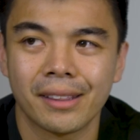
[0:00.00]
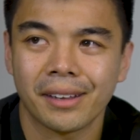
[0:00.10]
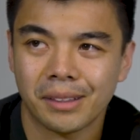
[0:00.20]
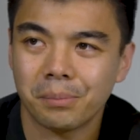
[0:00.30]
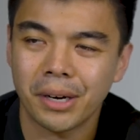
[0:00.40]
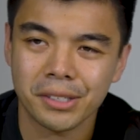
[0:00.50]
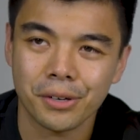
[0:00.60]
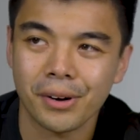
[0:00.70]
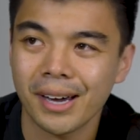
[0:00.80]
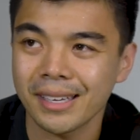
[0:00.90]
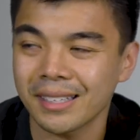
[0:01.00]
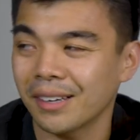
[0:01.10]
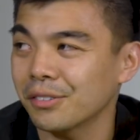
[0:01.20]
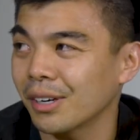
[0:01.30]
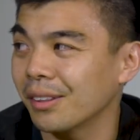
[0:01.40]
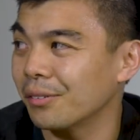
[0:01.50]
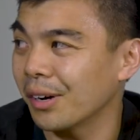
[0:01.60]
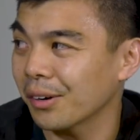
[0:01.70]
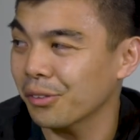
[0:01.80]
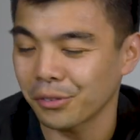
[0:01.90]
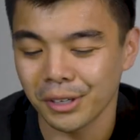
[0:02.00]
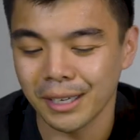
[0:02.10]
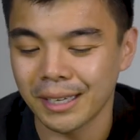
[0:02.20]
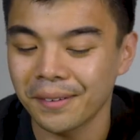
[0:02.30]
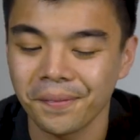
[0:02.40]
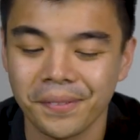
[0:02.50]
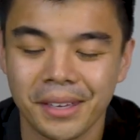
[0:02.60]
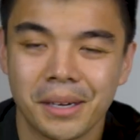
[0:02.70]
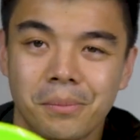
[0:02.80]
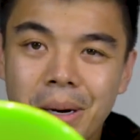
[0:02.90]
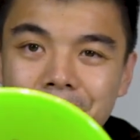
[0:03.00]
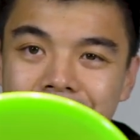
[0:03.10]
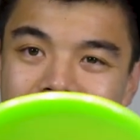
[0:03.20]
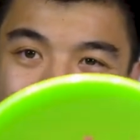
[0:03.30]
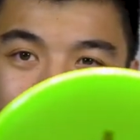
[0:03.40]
like the Buzz OS, I've tried the Rock 3, but I'm gonna stick